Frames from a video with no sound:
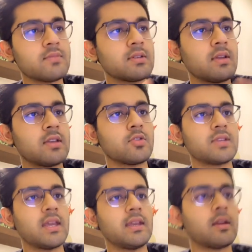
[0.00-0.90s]

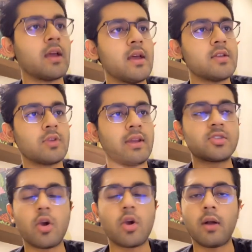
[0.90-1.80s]
associated. So let's
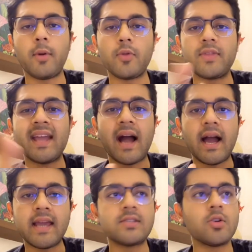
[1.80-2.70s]
talk about the
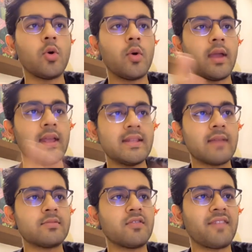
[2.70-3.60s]

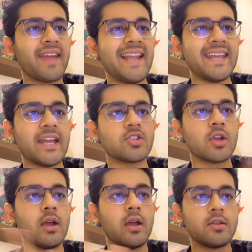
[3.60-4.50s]
isoenzymes of LDH.
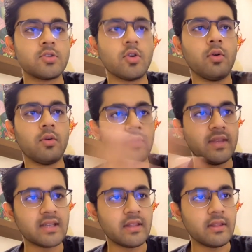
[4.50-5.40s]
So
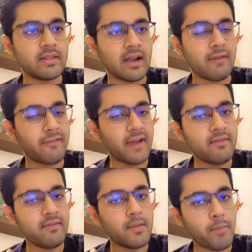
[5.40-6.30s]
there are
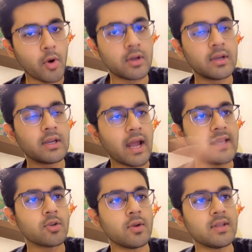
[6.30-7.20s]
5 important
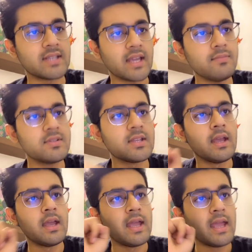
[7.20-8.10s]
isoenzymes:
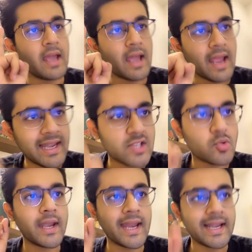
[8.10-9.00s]

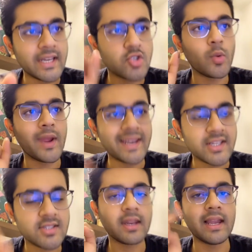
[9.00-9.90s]
LDH1, LDH2,
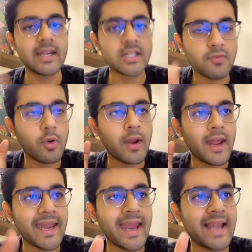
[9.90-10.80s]
LDH3, LDH4 and
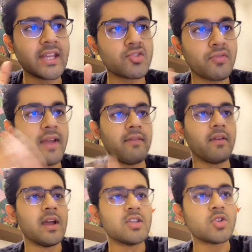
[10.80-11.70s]
LDH5.
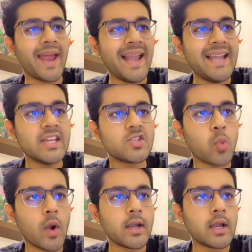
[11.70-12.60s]
So
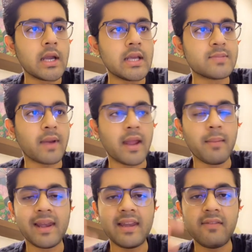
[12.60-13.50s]
LDH1 is
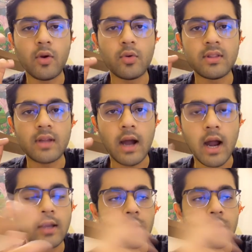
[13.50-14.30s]
primarily found in the heart,